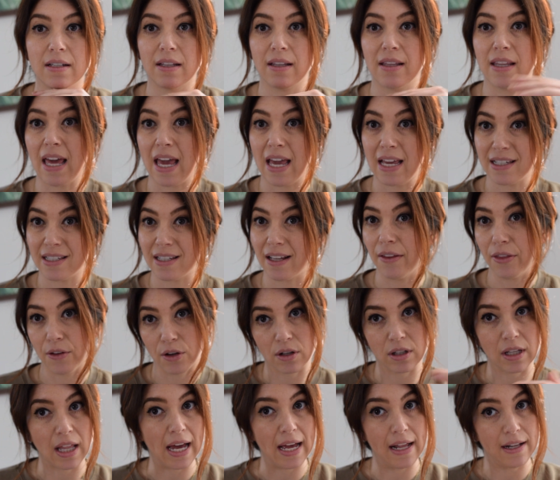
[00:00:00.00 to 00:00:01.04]
they send their
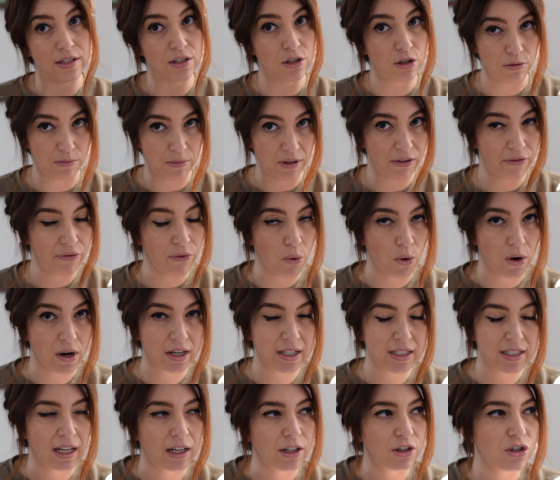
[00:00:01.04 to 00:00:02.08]
clients to me for
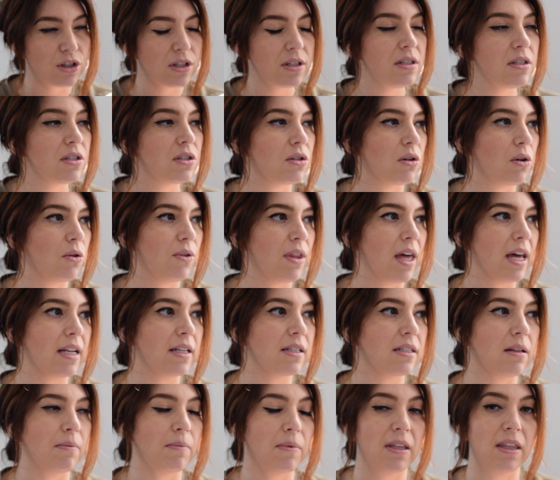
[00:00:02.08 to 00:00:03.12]
extensions. So that is
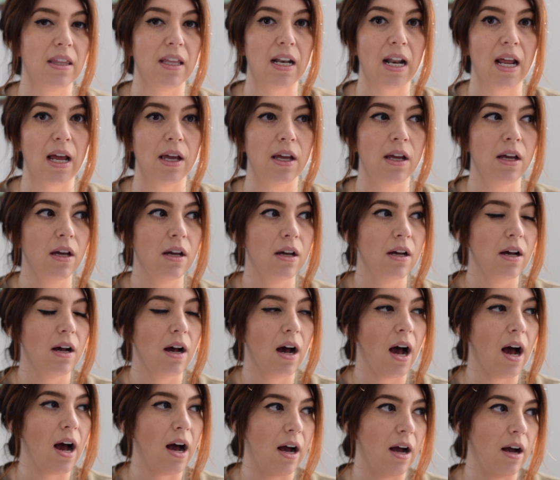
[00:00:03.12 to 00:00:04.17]
something that I
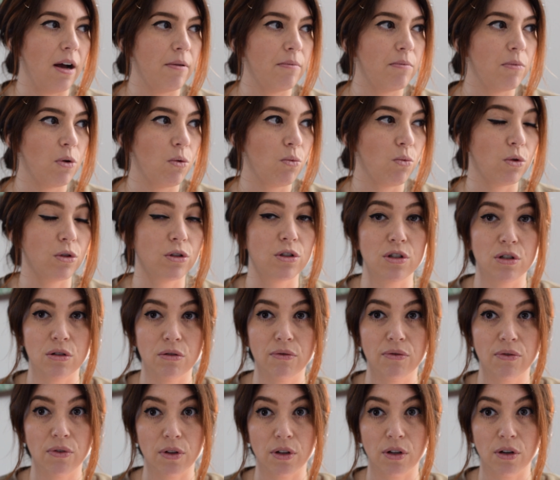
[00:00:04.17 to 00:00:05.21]
will do
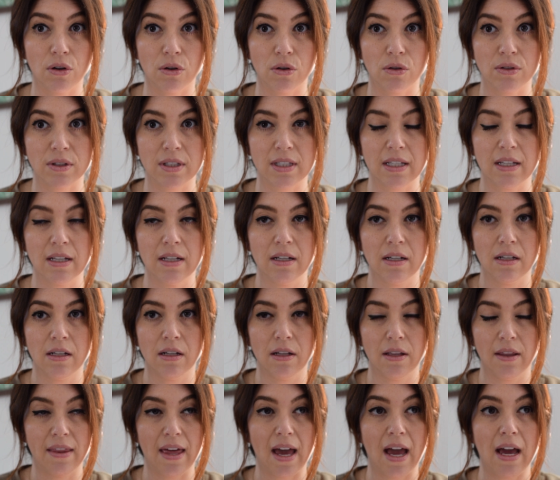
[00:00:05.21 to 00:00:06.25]
for the girls
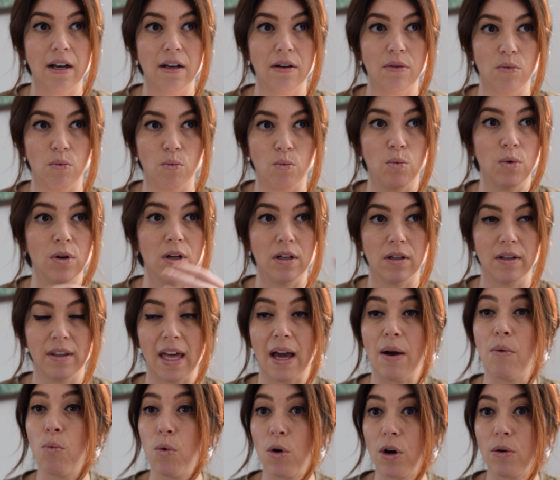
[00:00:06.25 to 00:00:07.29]
that
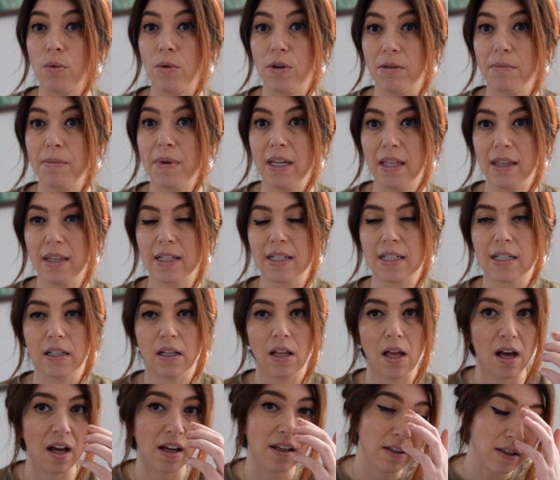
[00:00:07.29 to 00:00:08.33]
work with me in the
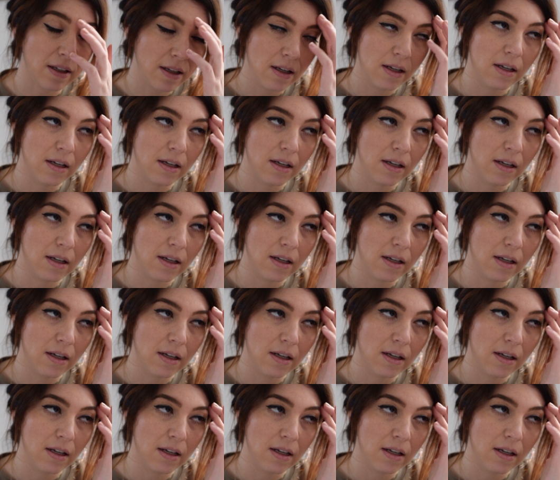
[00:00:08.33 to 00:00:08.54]
salon.